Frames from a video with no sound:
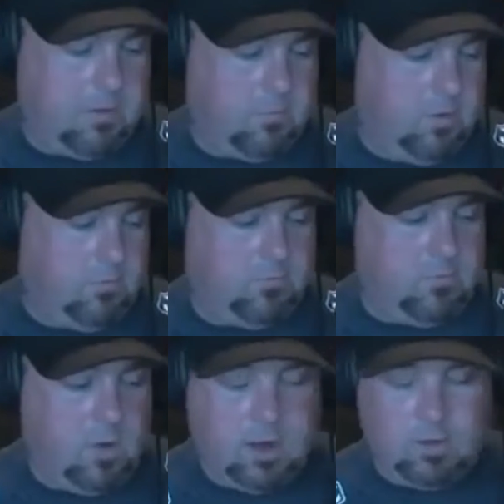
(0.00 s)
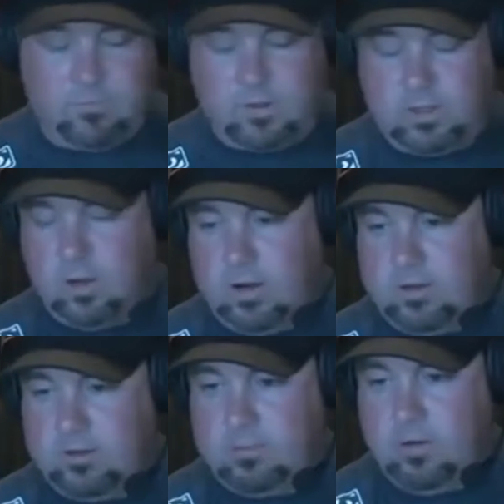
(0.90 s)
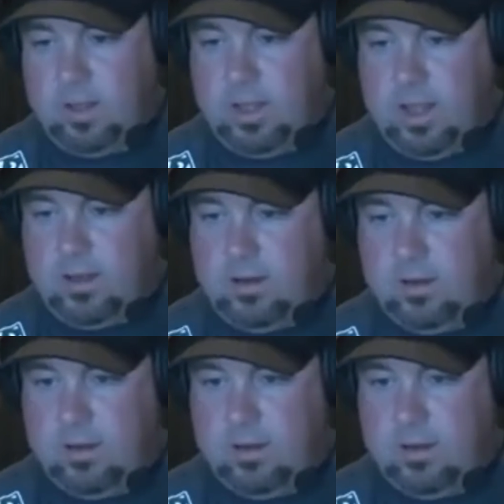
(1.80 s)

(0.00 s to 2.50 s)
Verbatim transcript: I'm not real clear on his opponent yet.